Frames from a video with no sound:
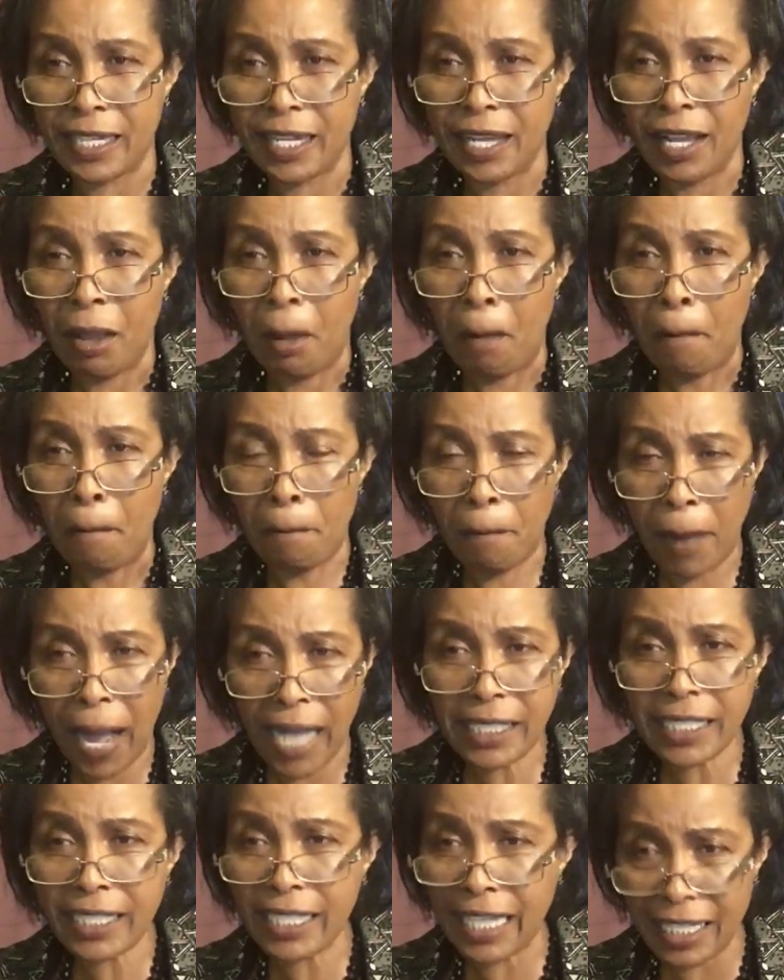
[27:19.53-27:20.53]

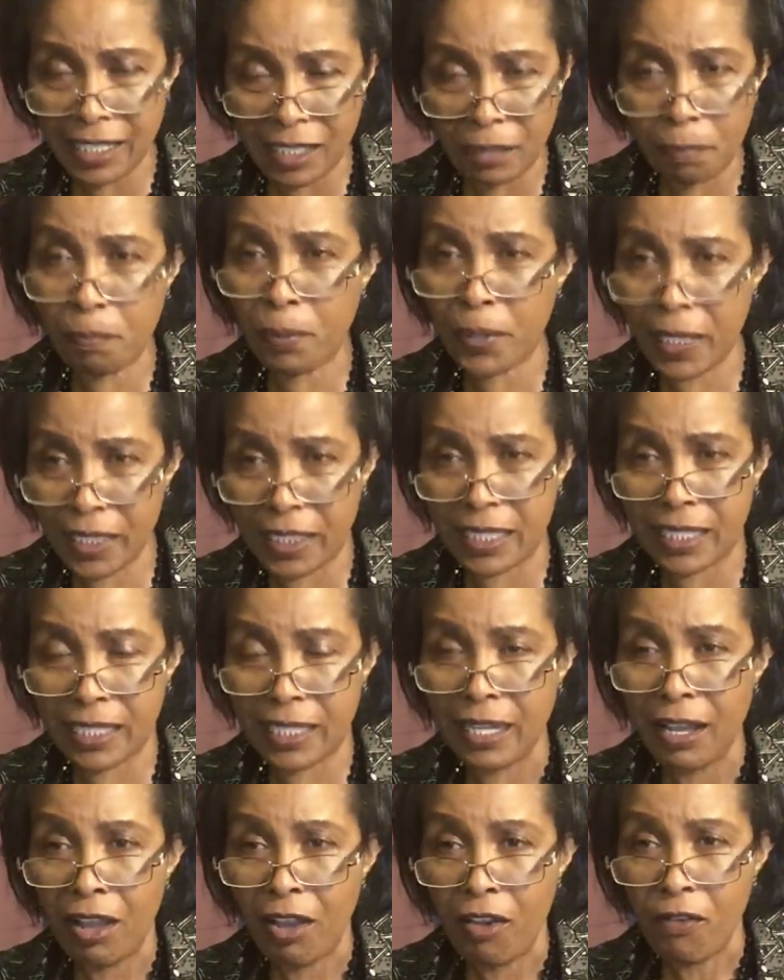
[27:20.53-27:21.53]
pastors priest,
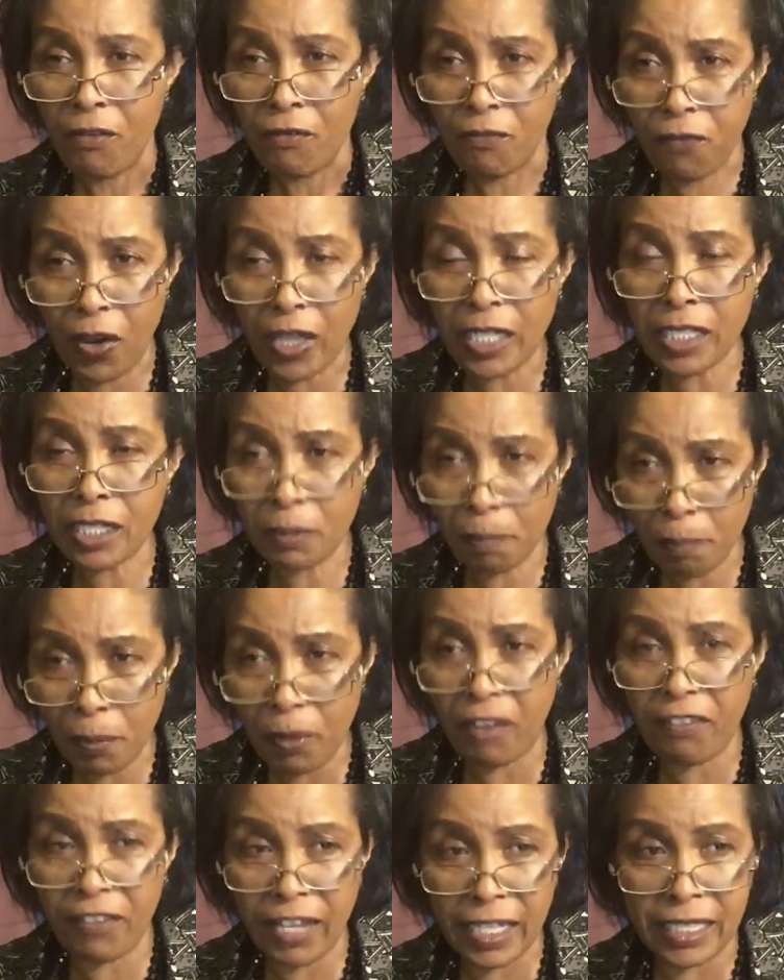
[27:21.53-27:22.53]
false
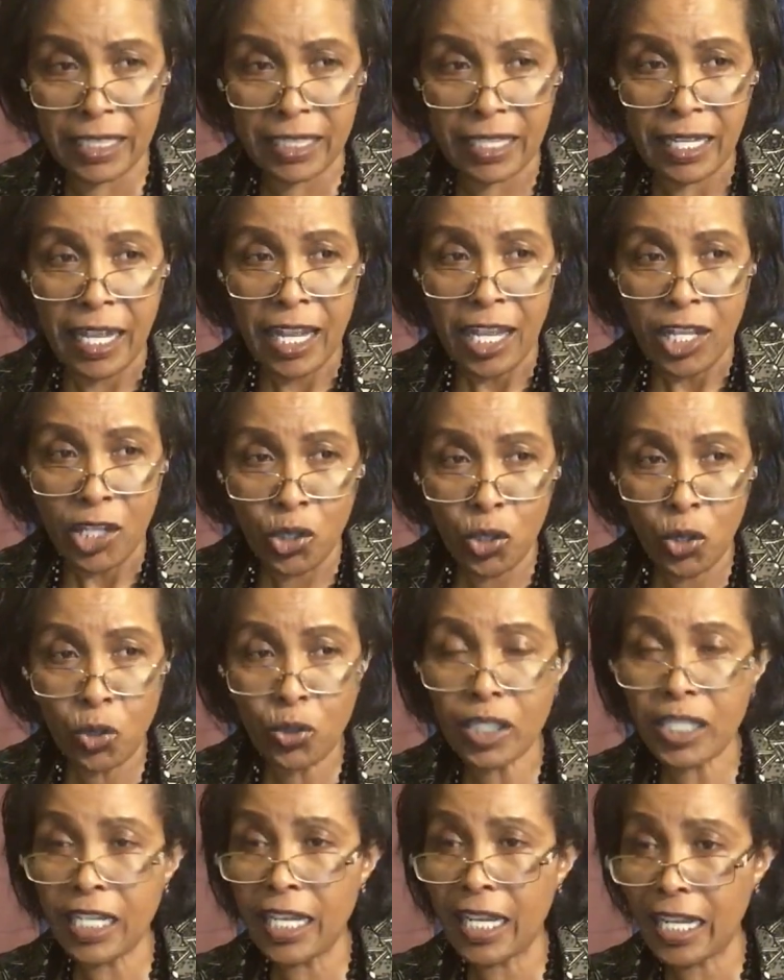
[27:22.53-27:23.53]
prophets, using,
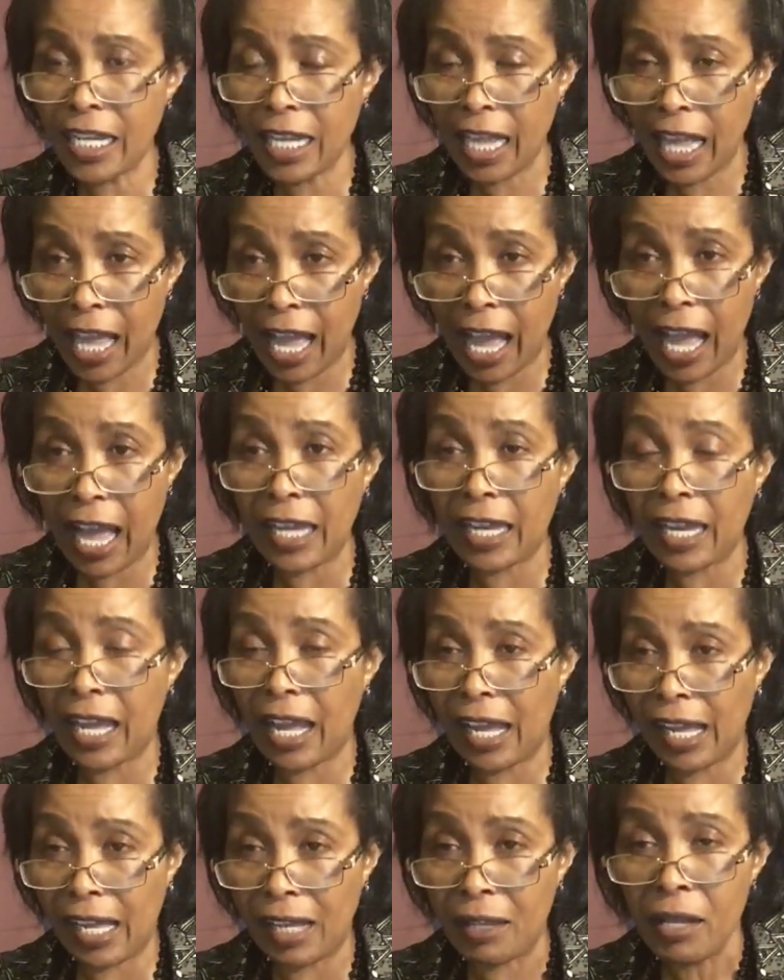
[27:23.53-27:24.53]
uh, uh,
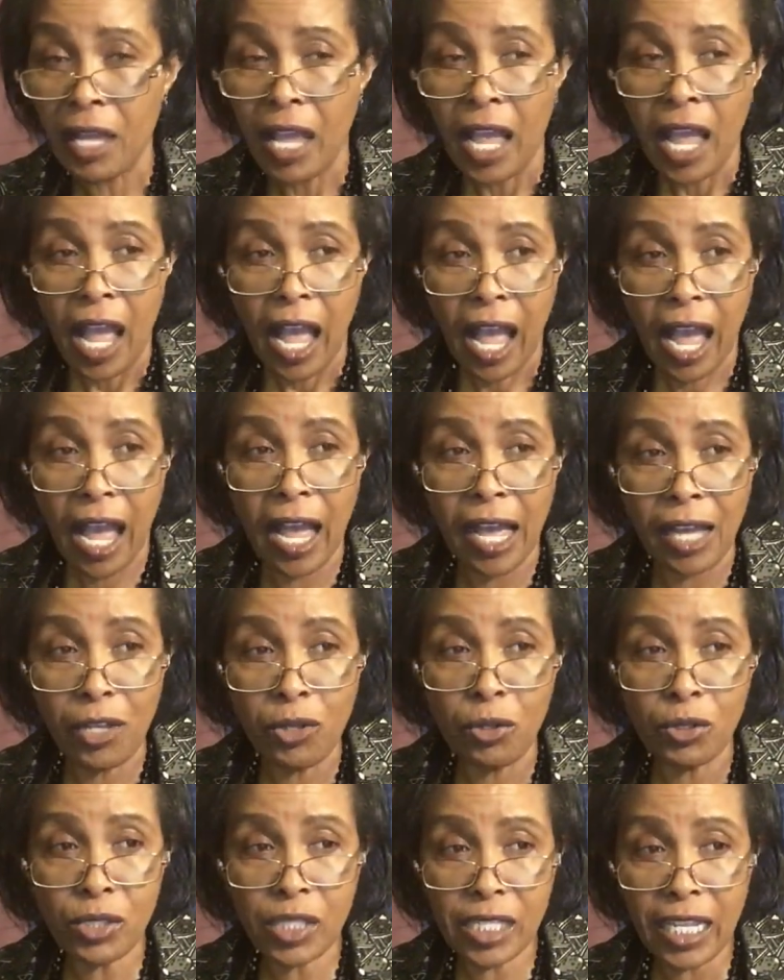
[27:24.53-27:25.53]
uh,
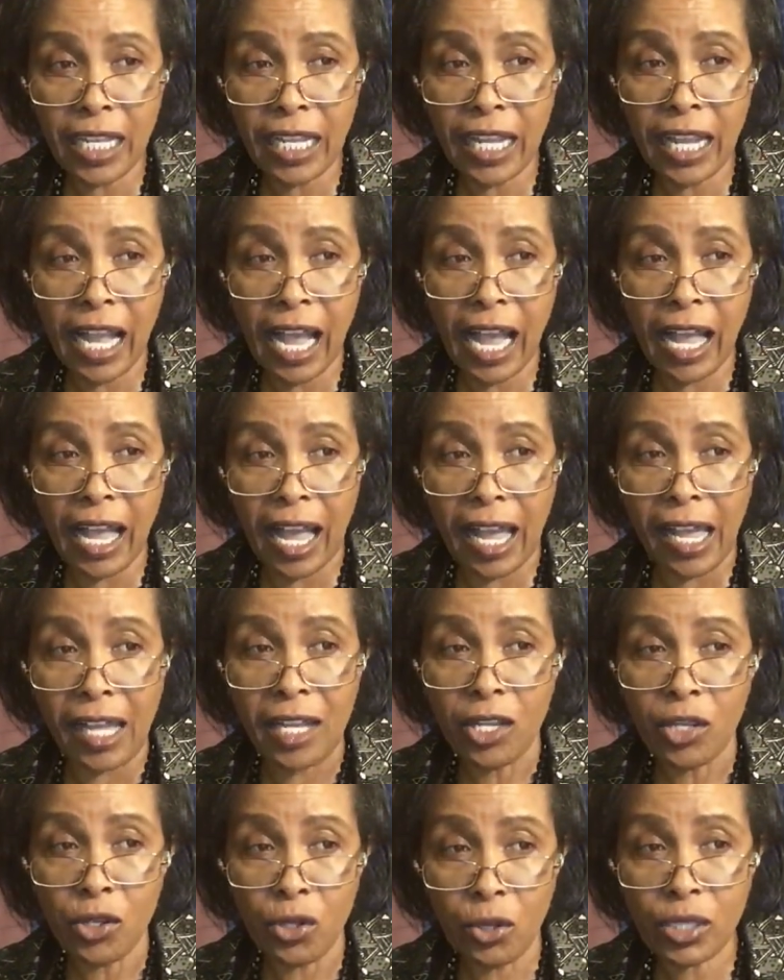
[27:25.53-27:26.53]
using, uh,
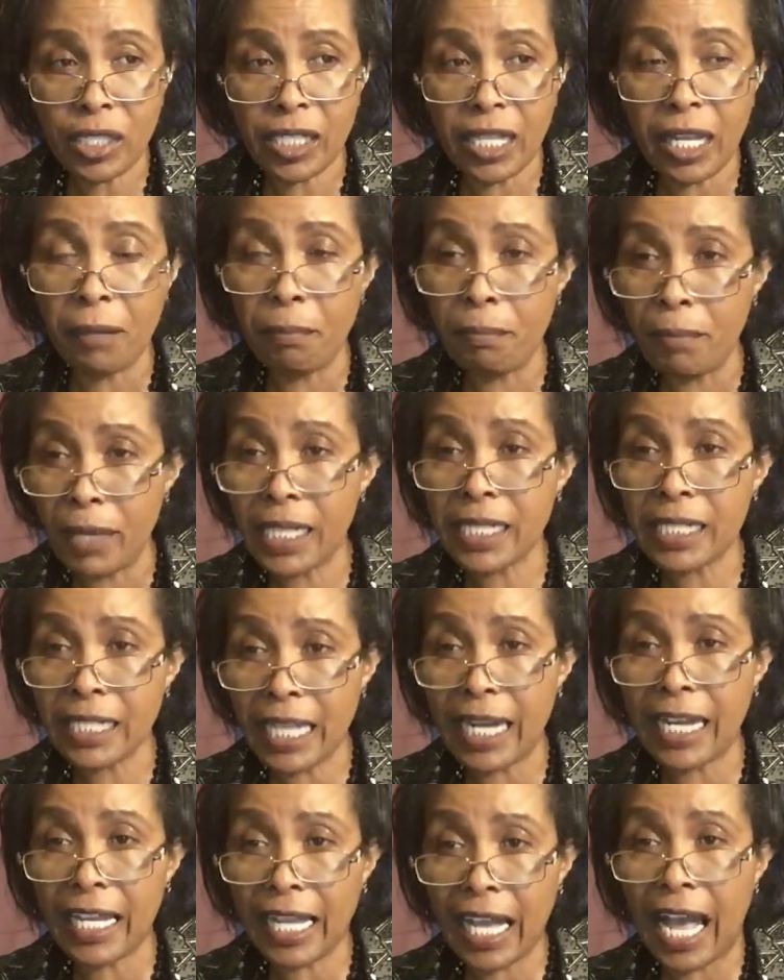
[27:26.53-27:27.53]
using ministering
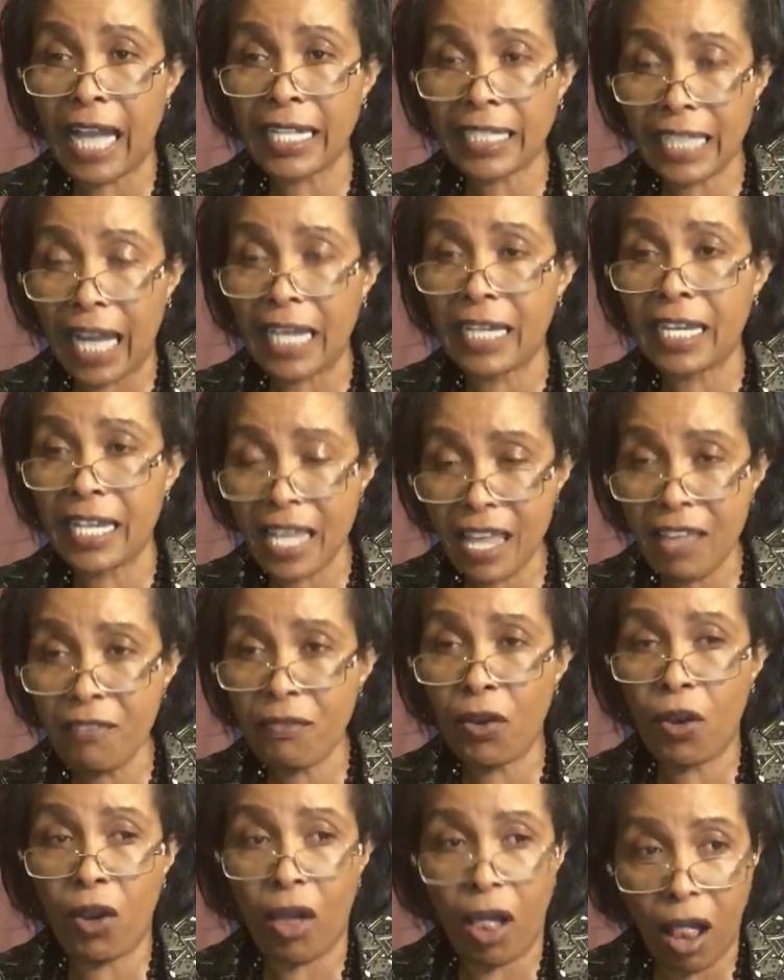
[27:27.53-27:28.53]
at an evil
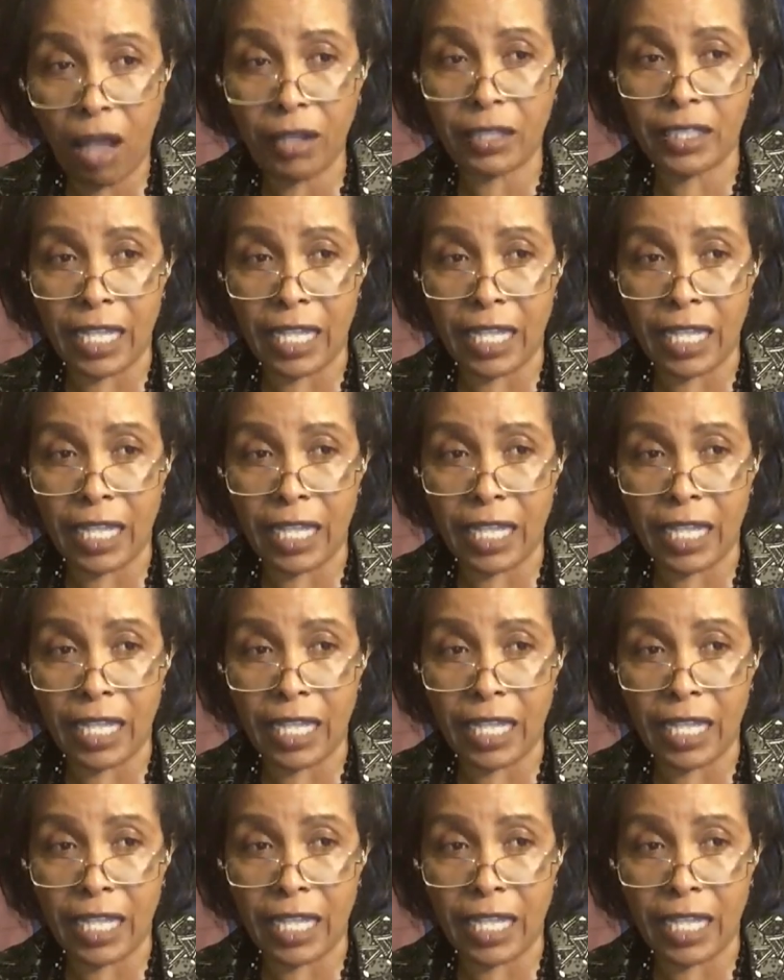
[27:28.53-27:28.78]
altar